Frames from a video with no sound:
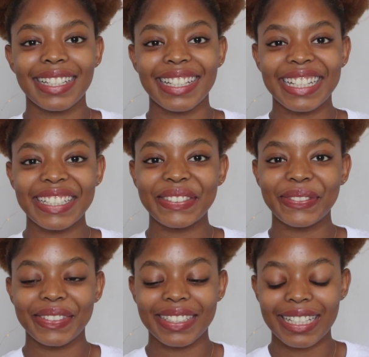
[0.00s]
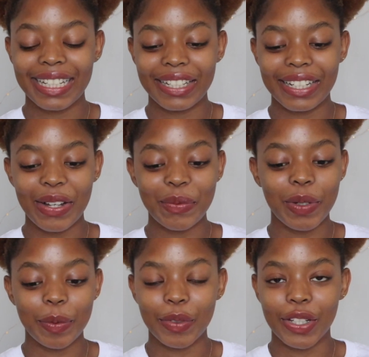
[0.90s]
yeah, then
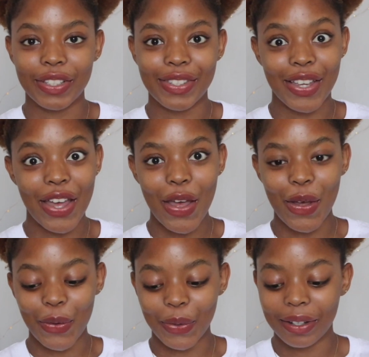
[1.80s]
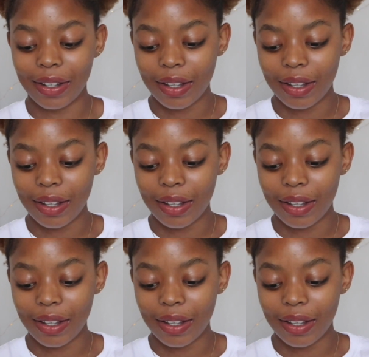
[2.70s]
I'm good to go.